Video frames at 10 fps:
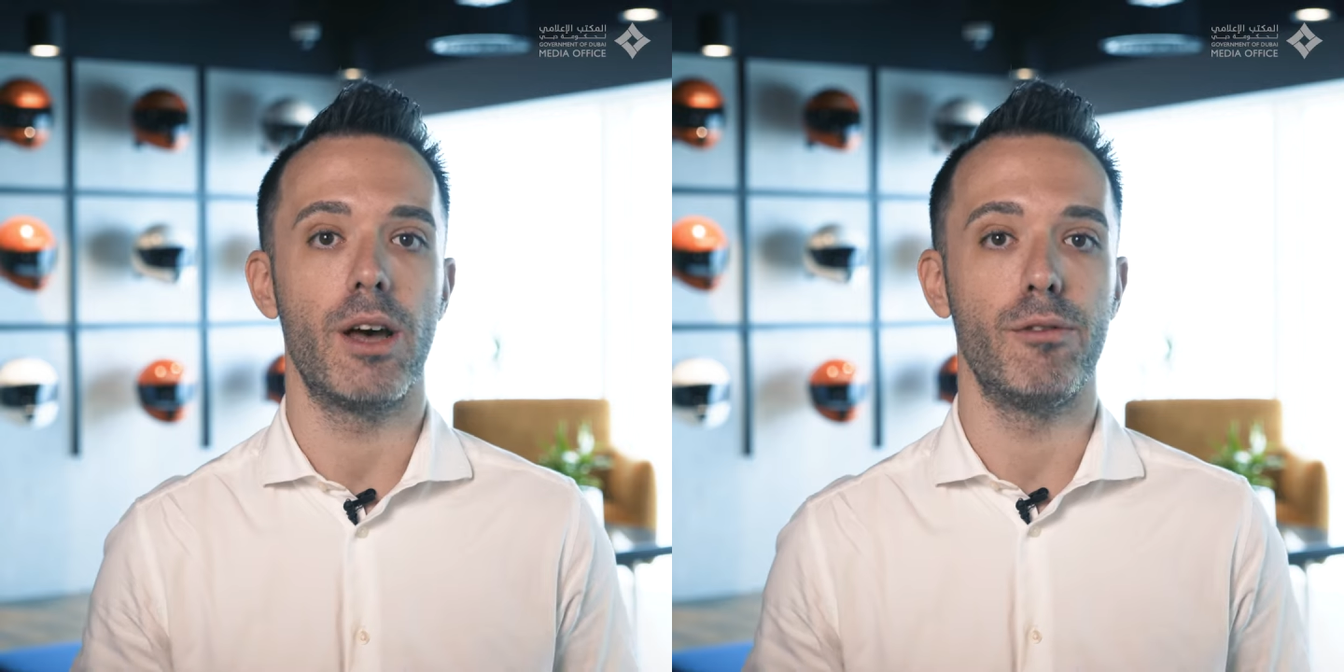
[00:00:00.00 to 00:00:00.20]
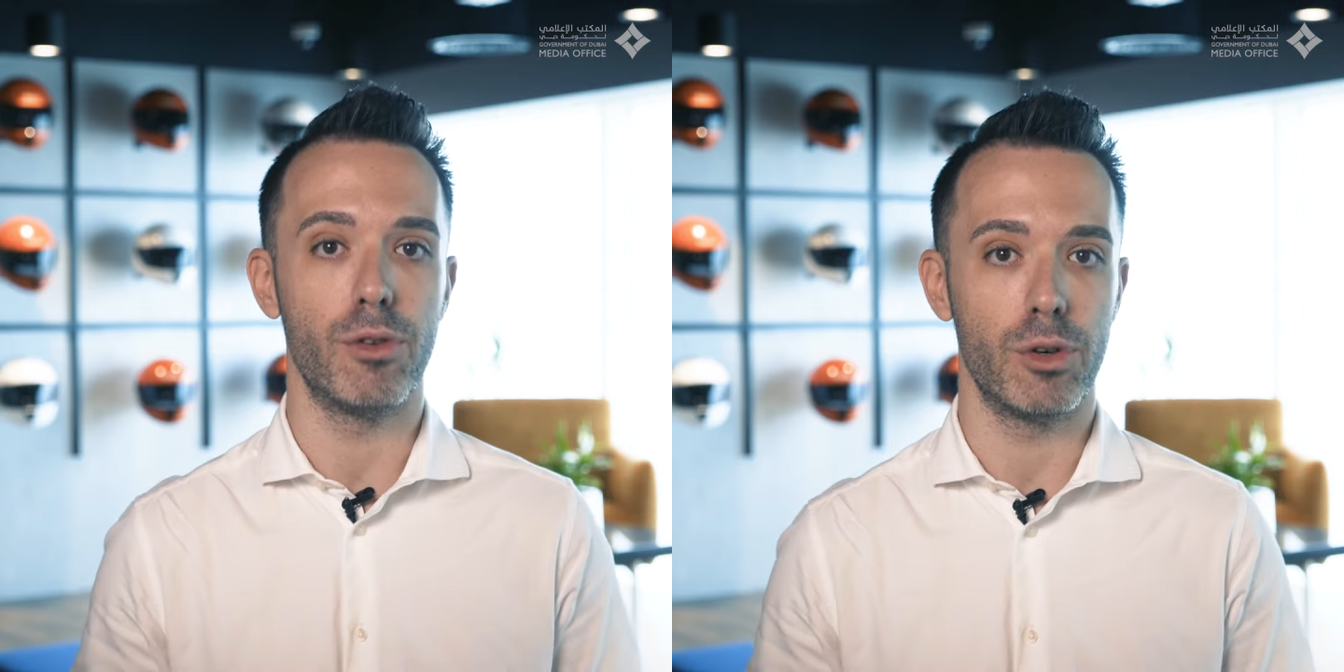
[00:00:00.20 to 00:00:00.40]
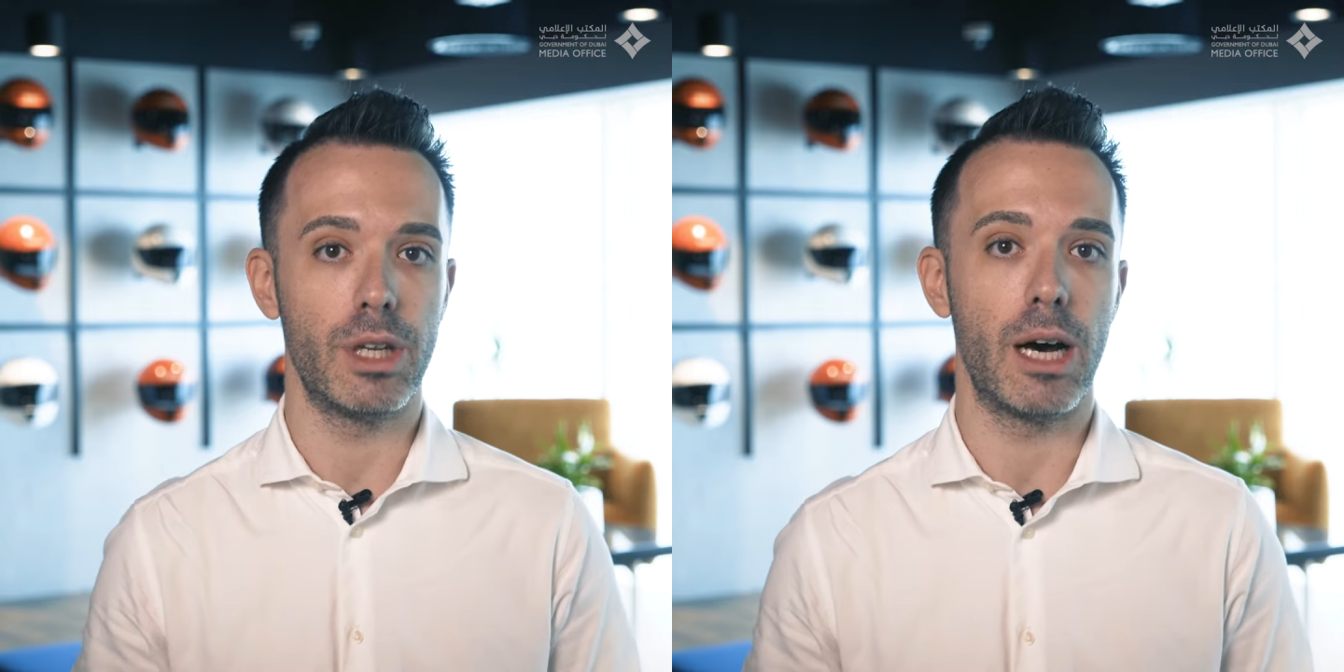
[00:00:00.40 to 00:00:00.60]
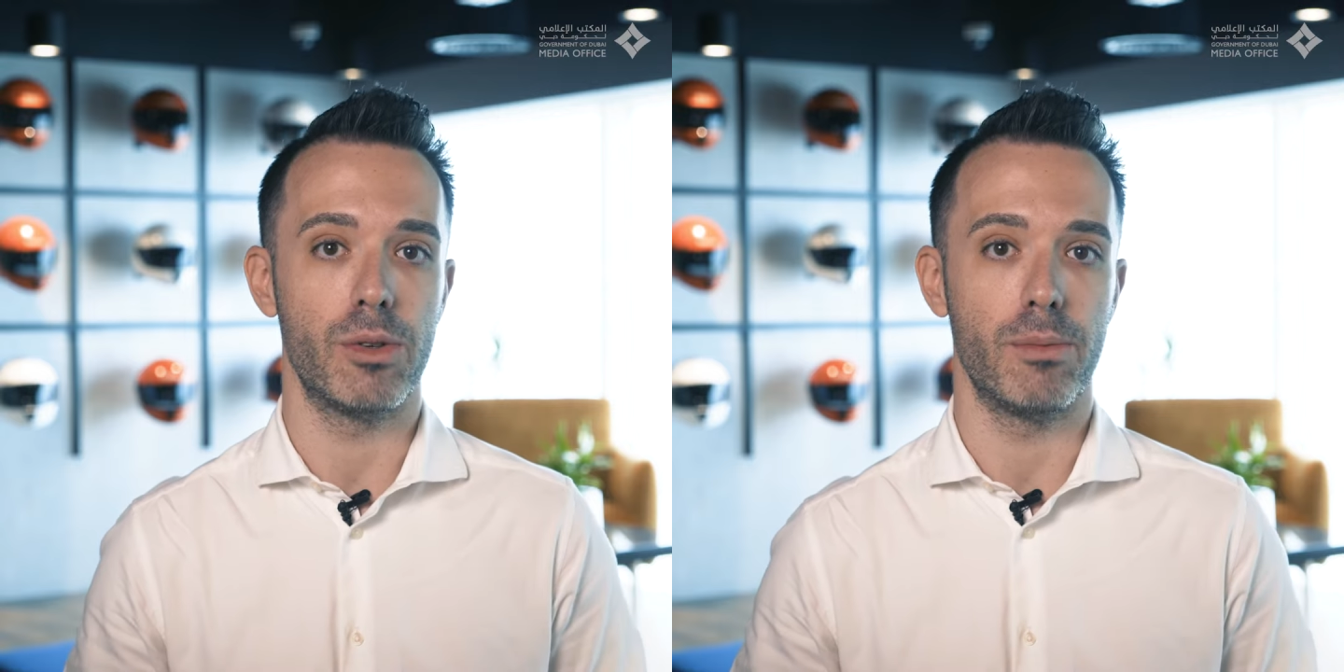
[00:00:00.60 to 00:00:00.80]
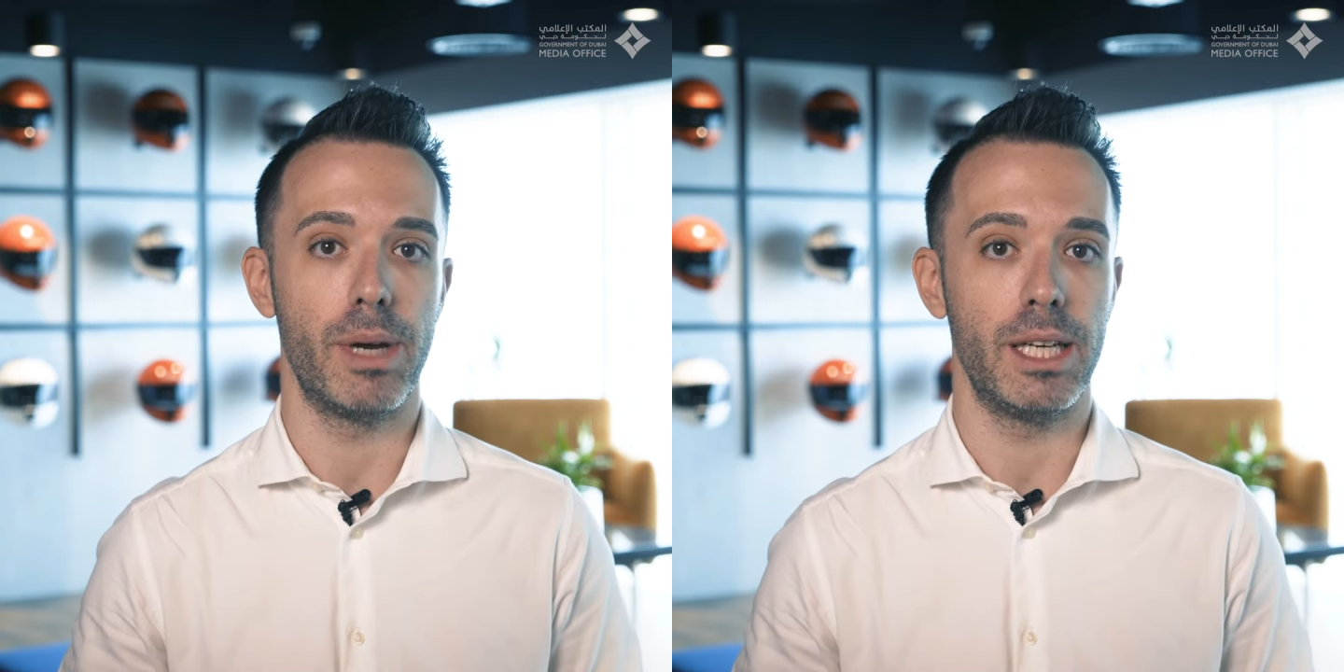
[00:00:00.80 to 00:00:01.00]
and
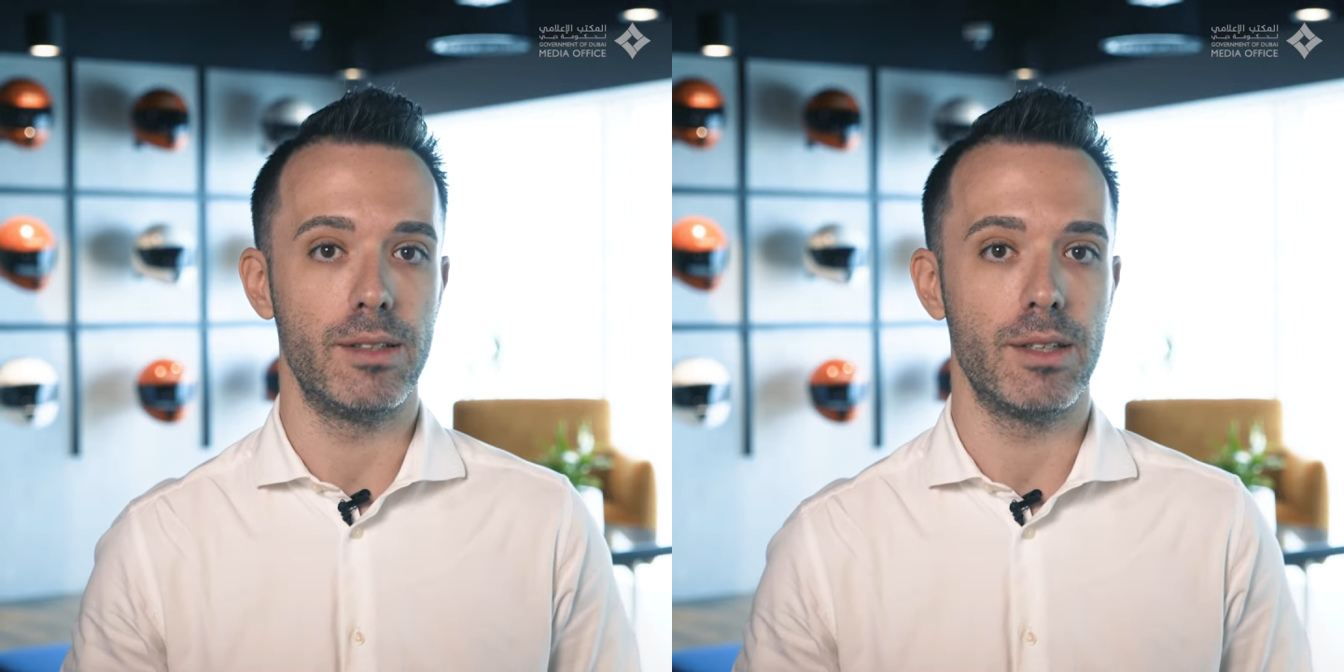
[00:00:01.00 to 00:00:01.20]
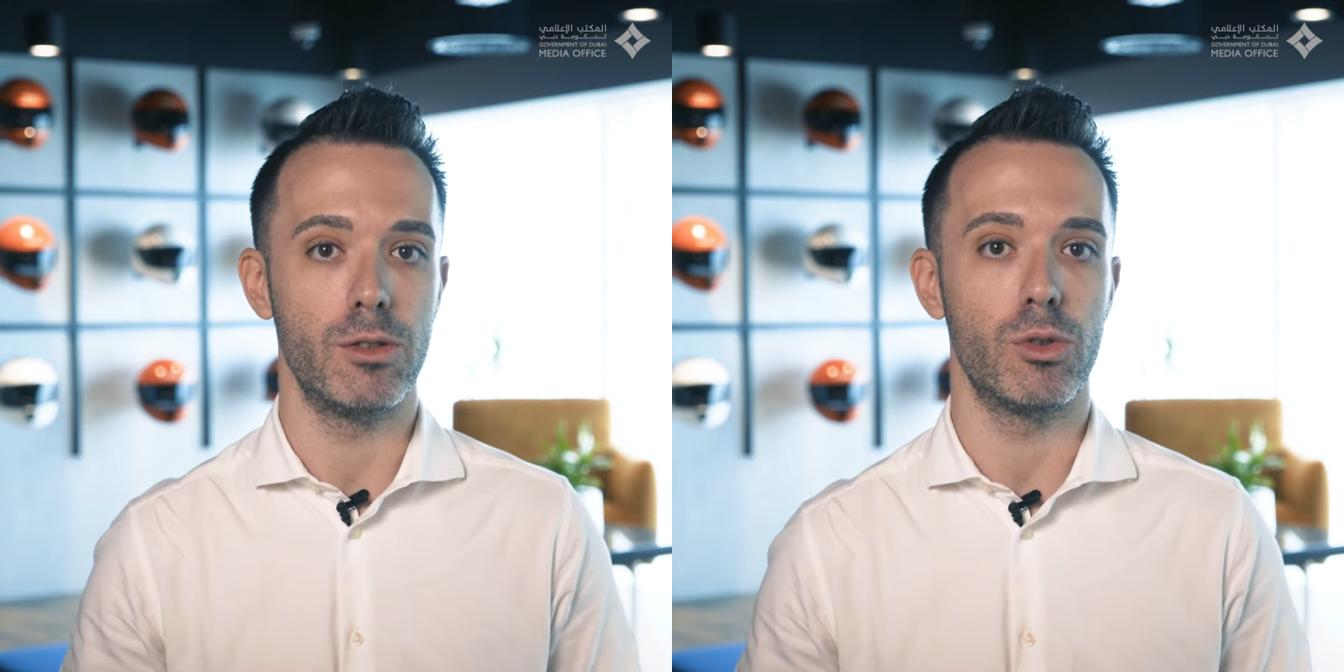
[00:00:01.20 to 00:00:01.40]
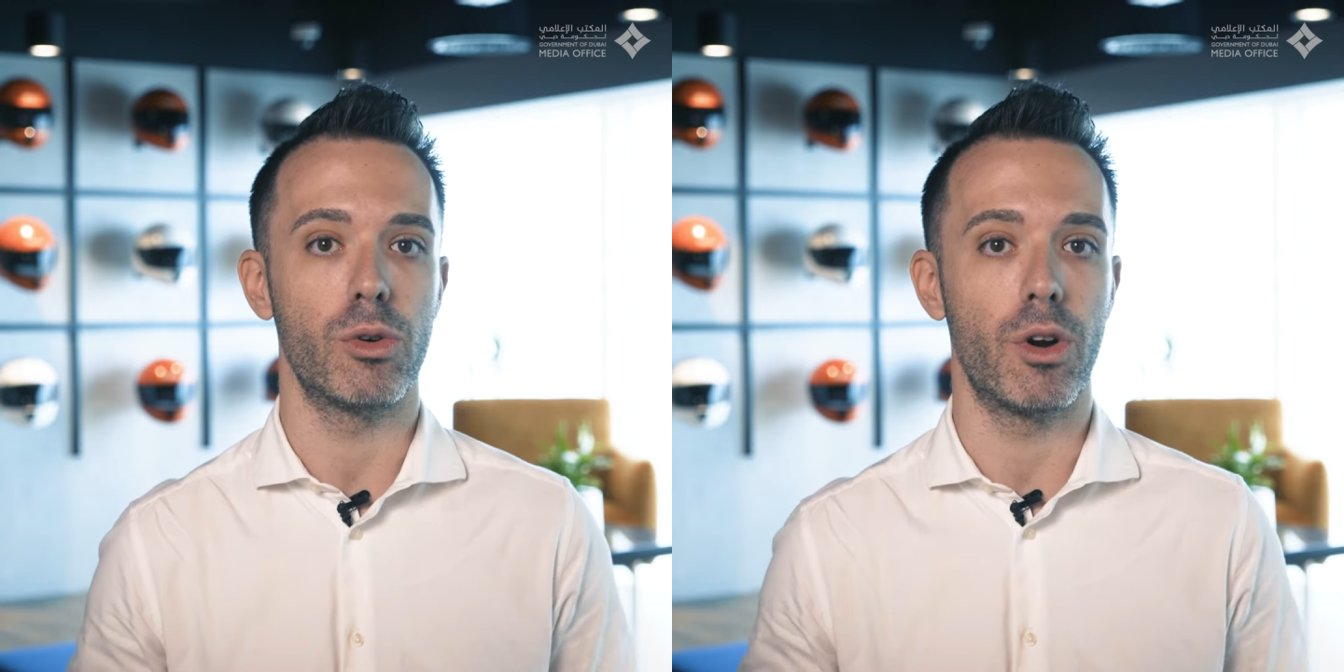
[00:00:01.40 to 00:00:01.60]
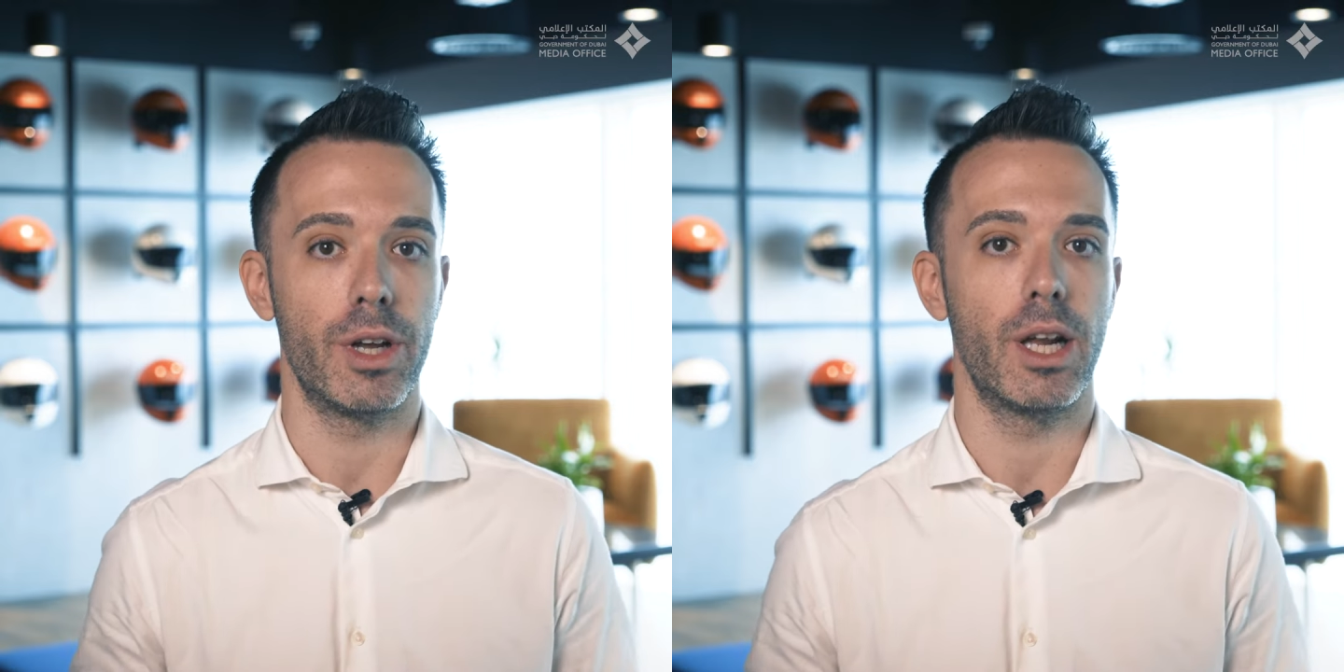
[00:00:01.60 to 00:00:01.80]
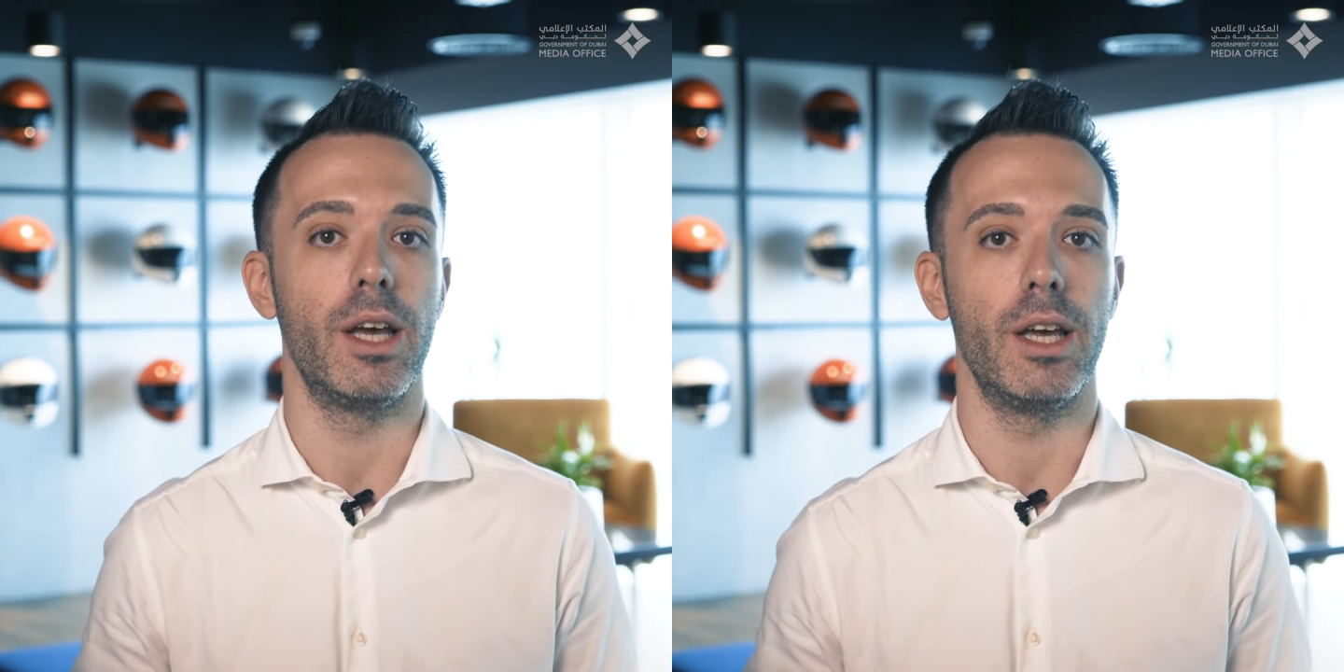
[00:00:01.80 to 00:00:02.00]
4,000 medicines to
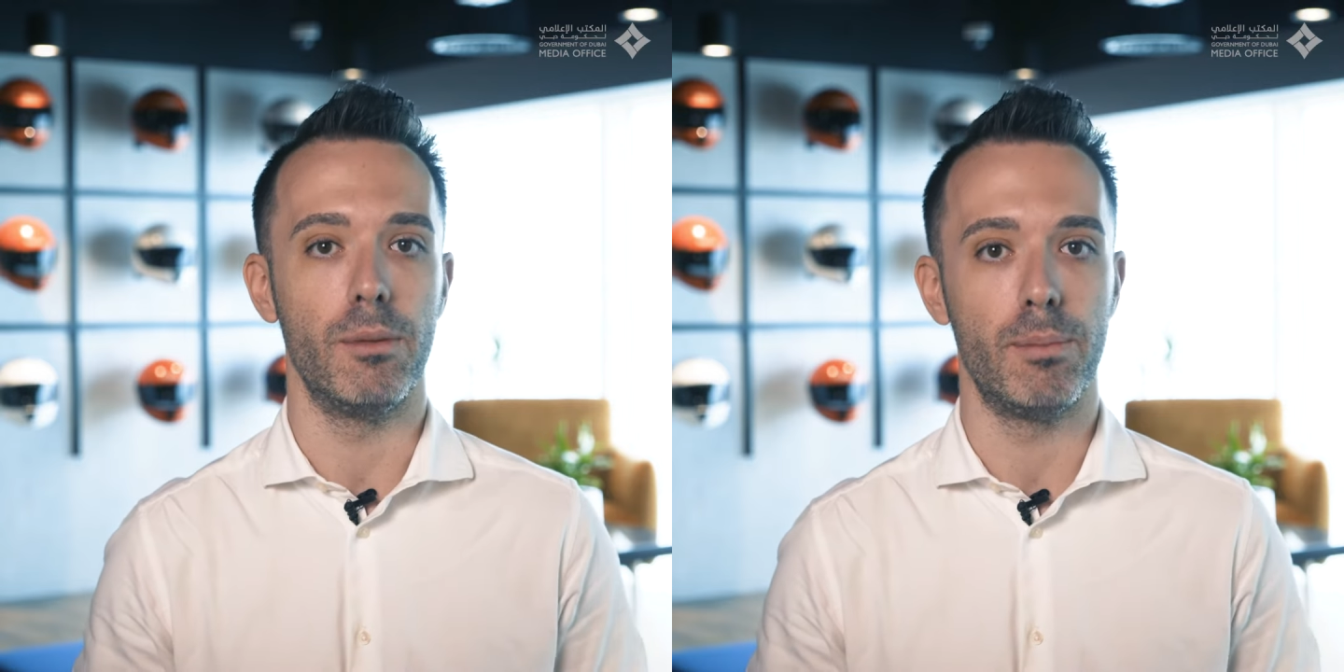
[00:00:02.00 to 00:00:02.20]
chronically ill